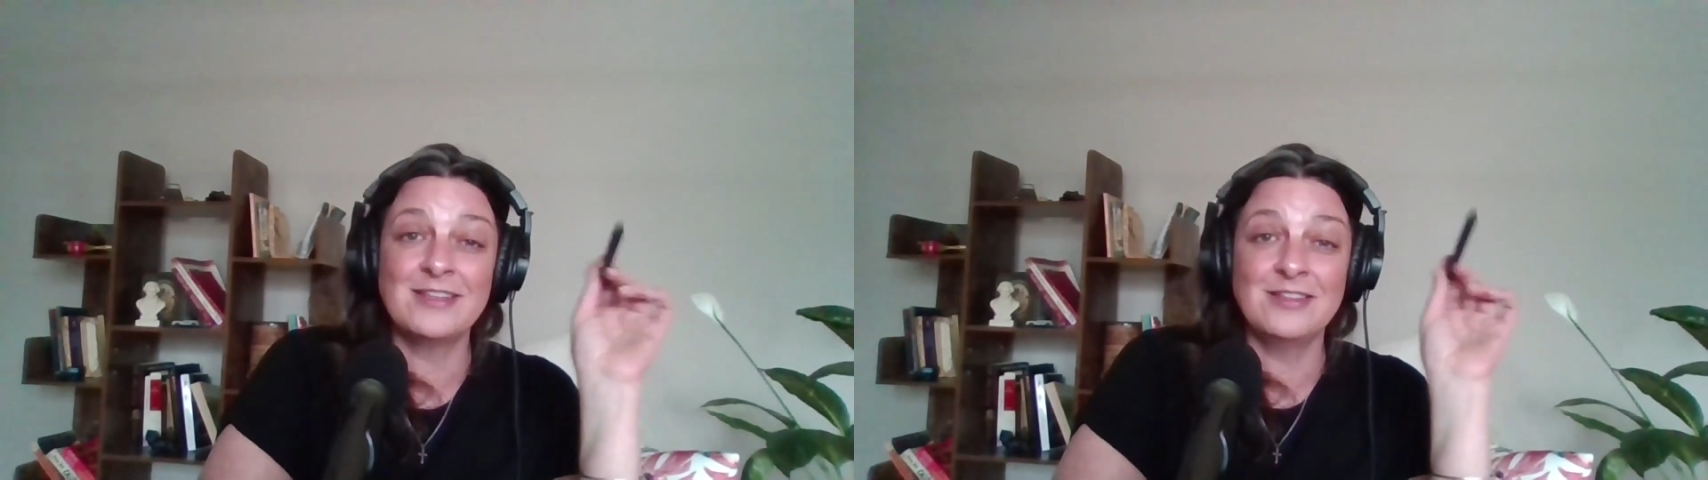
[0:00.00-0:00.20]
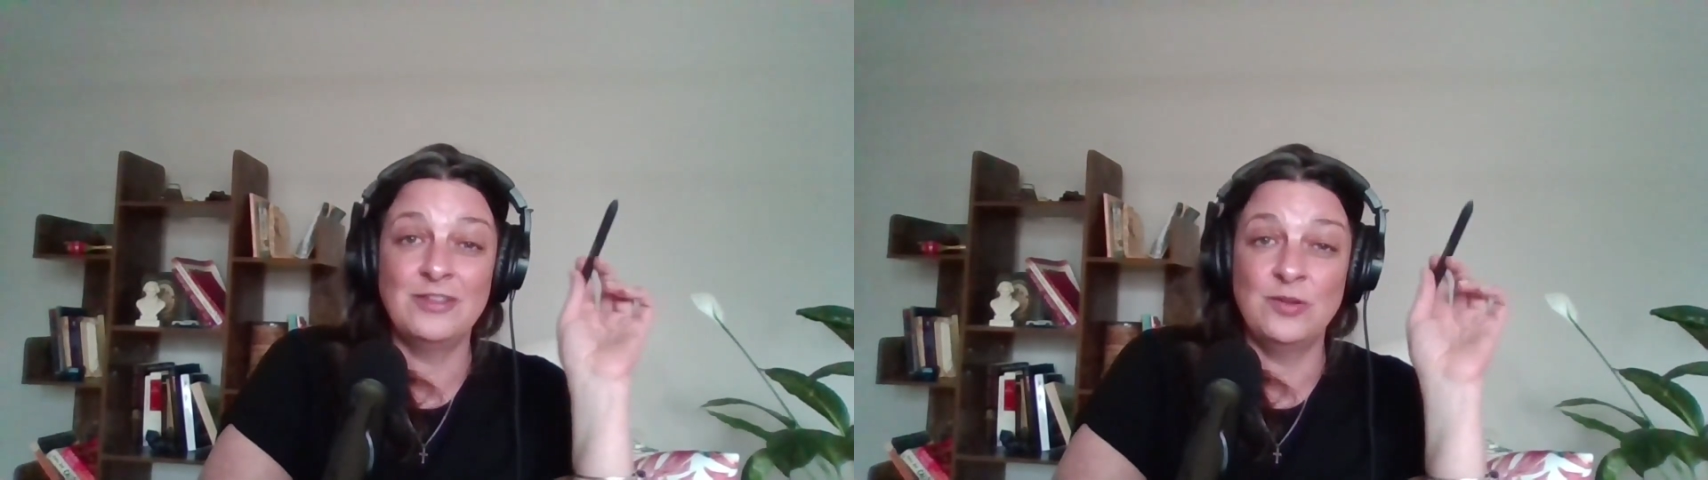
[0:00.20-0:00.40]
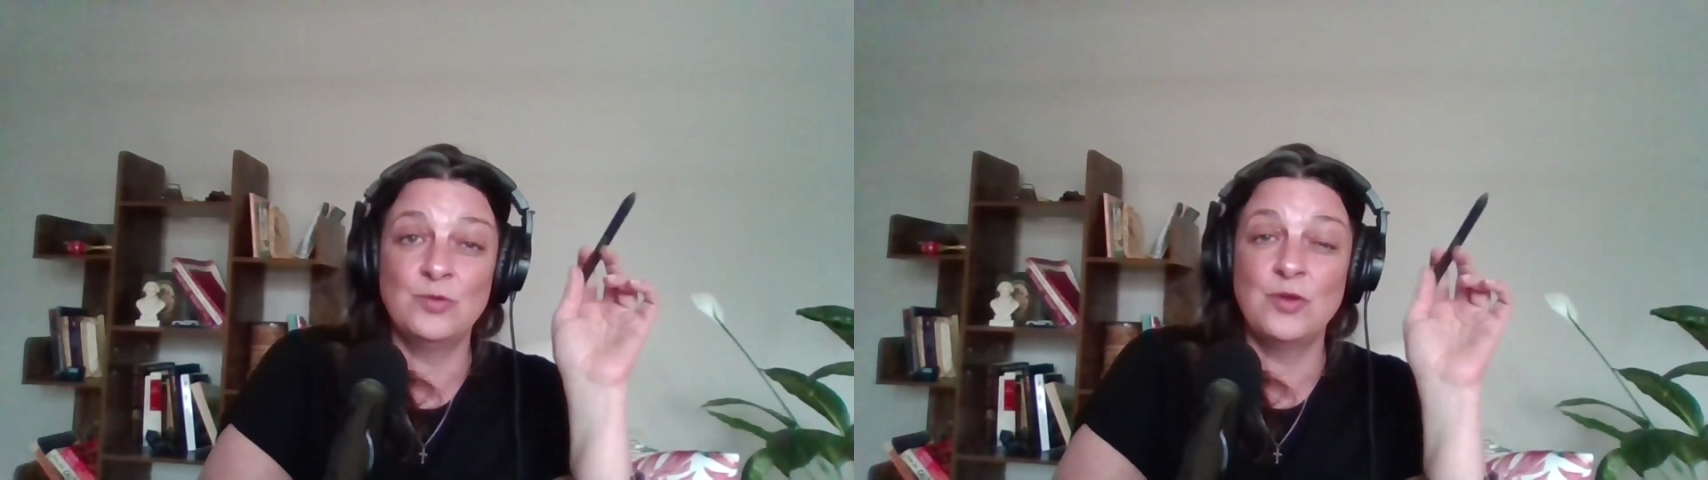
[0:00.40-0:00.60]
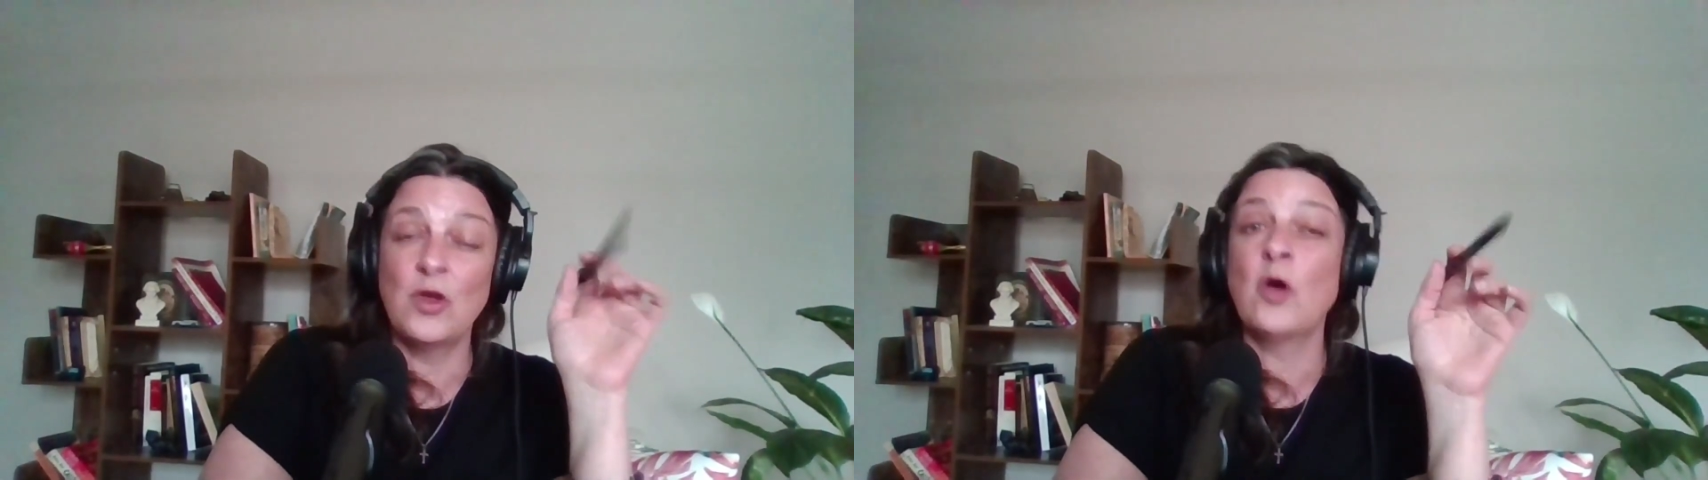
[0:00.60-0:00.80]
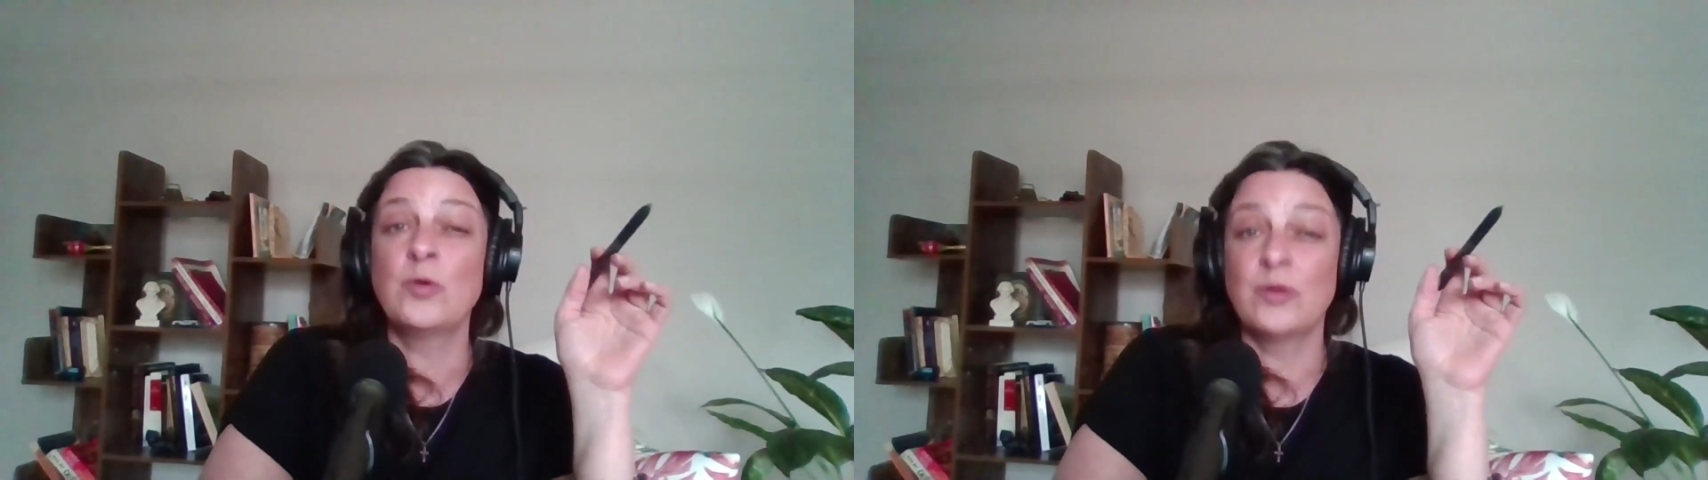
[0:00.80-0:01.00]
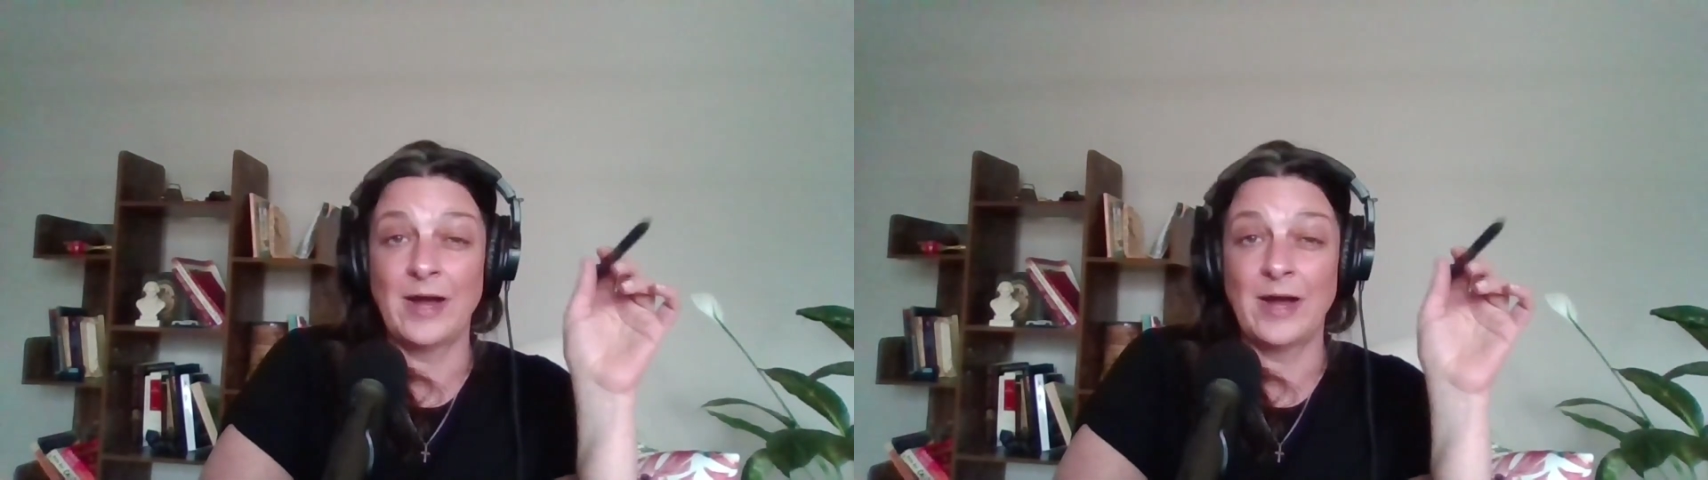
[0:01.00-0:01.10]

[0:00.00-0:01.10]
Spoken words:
you know your